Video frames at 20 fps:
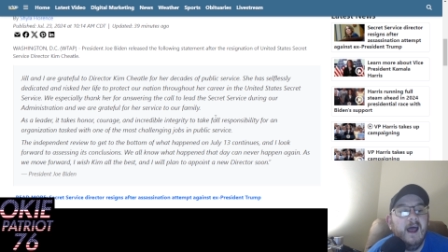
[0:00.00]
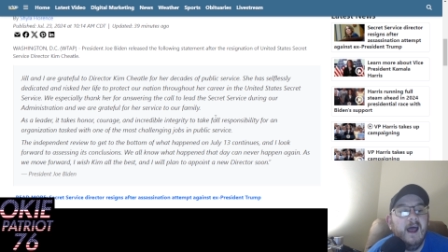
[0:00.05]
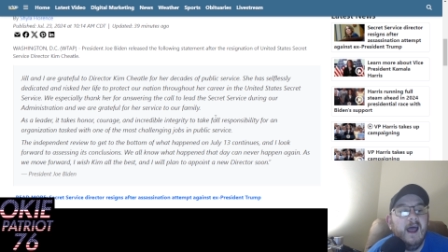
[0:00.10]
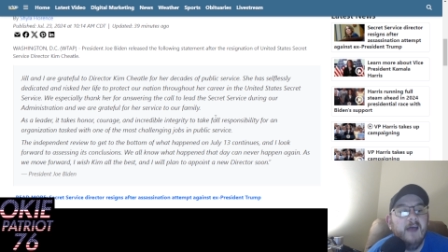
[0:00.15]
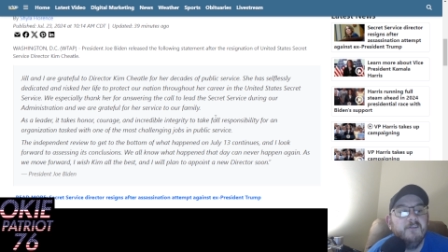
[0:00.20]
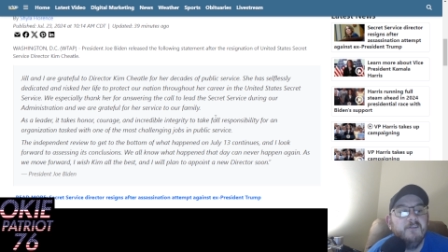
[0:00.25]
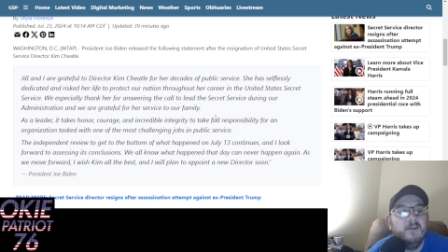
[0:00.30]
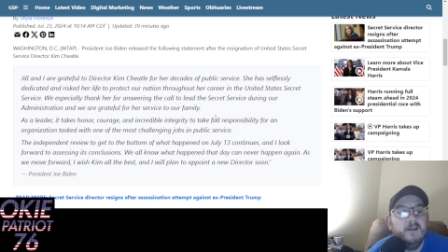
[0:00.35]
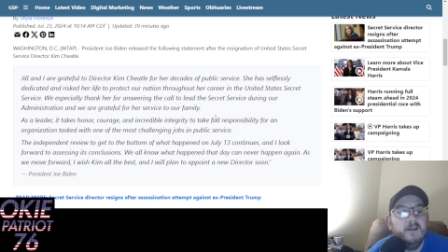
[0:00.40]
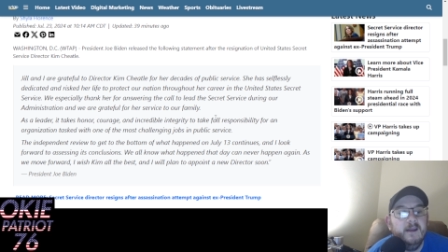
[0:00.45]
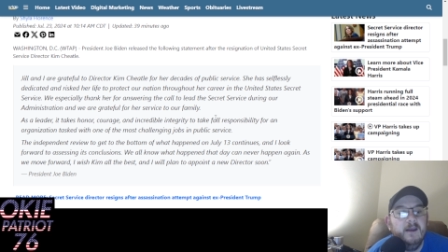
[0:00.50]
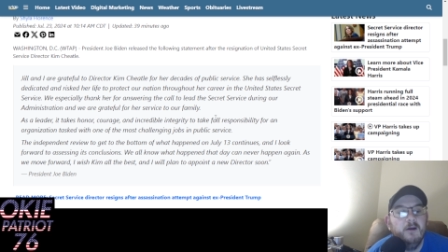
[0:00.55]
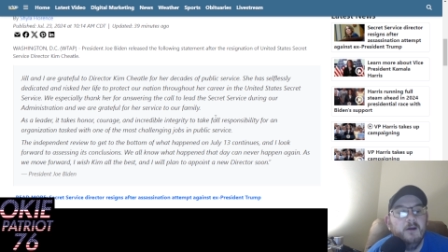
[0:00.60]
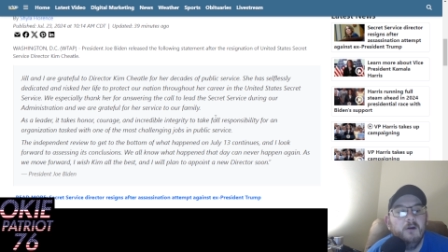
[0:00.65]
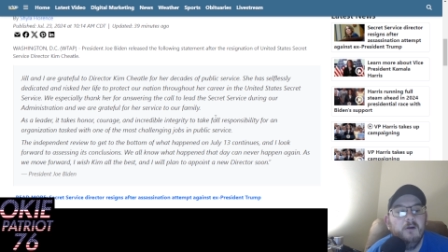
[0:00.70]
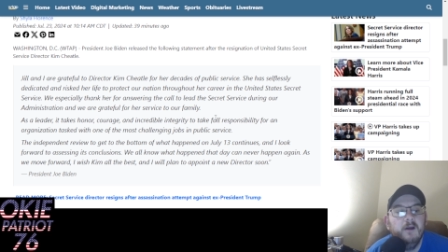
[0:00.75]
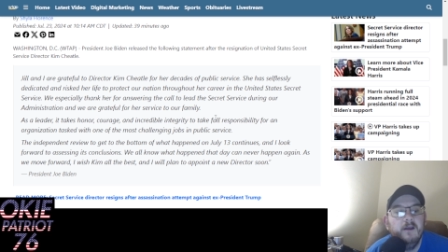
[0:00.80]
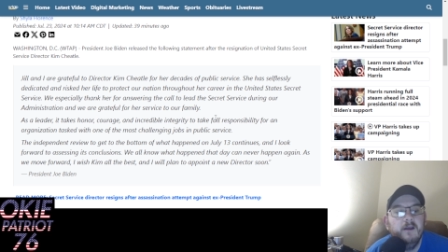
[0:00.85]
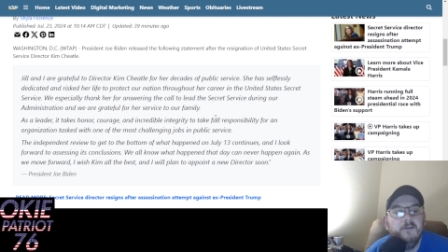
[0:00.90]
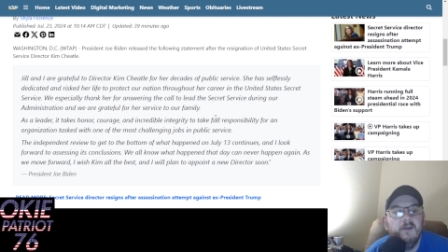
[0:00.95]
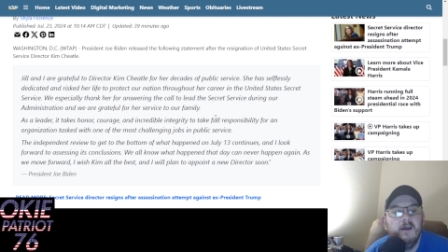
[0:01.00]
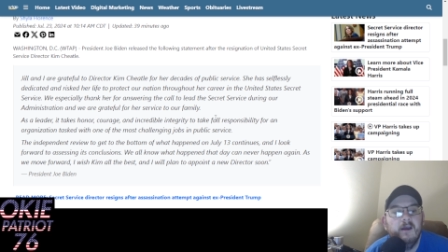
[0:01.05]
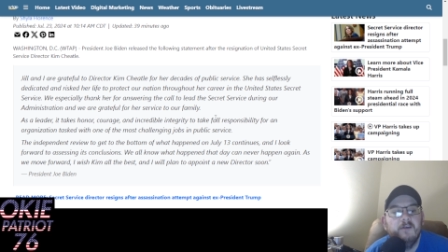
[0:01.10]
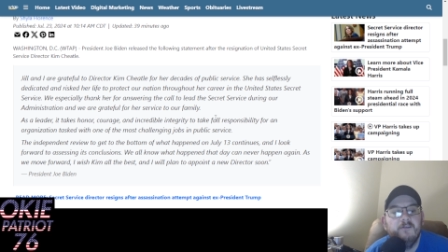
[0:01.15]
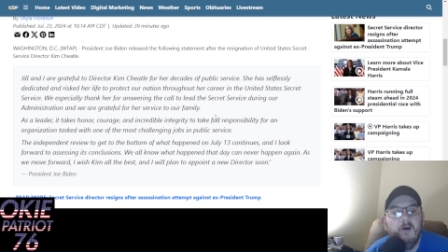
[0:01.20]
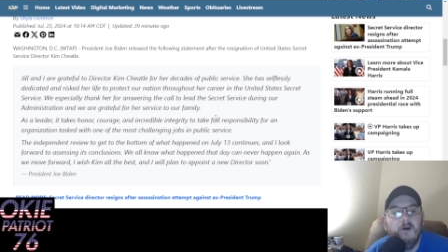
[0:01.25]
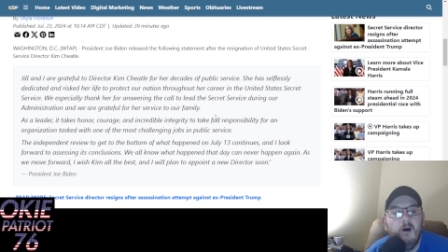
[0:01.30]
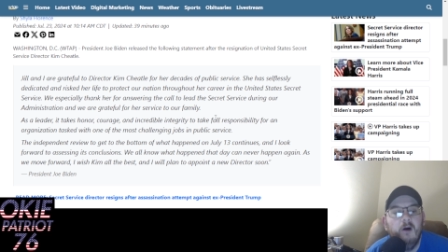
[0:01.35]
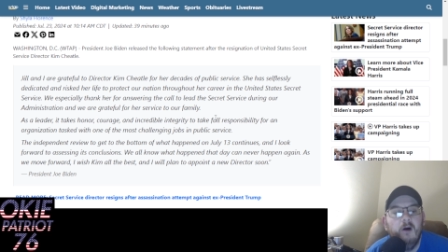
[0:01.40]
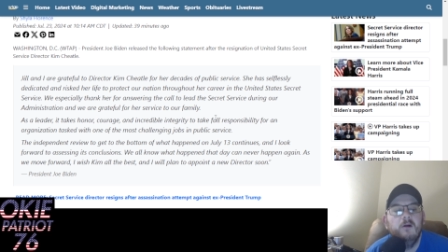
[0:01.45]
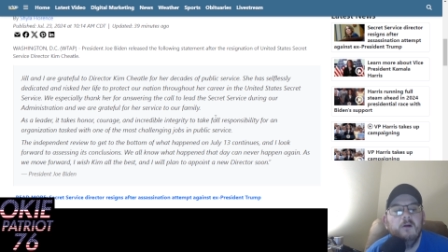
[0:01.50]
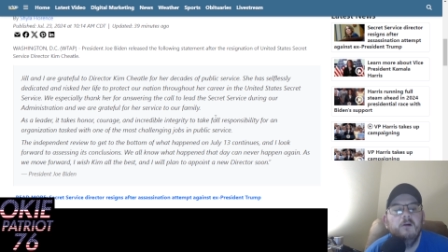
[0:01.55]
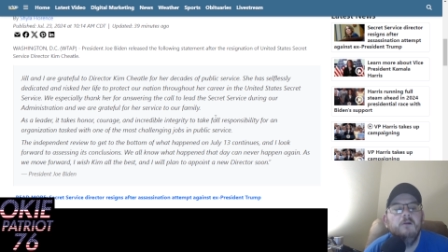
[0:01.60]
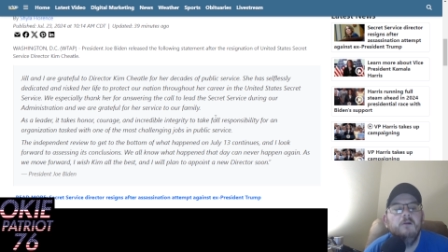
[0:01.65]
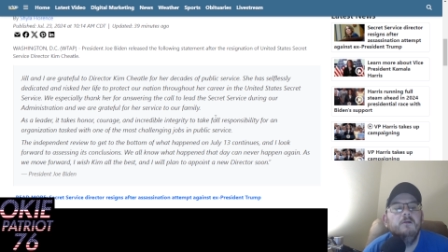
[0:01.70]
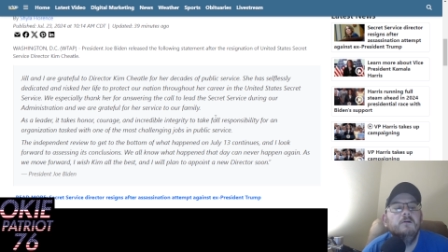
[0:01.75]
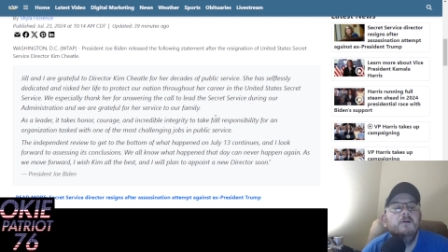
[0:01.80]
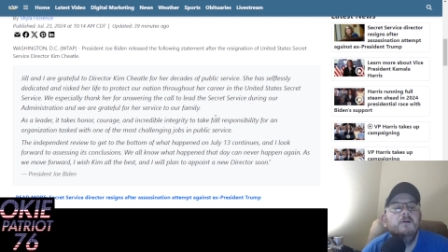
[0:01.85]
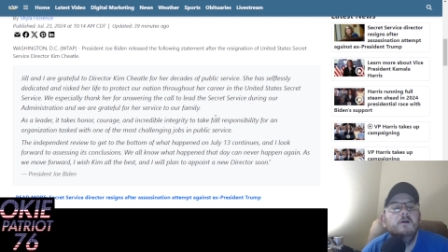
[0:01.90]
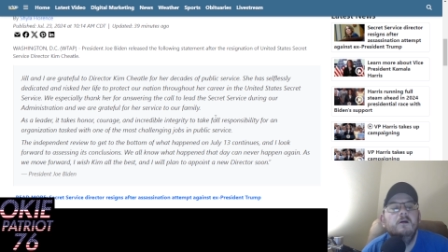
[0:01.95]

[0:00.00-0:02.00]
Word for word: As a leader, it takes honor,